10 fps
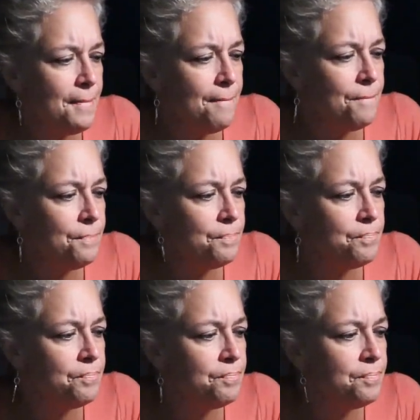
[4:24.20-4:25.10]

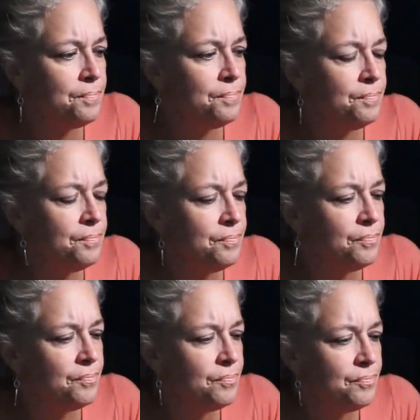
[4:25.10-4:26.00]

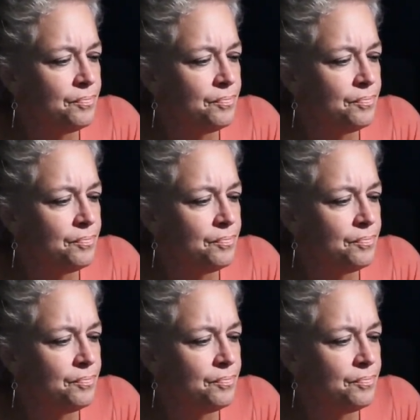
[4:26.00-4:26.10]
[no speech]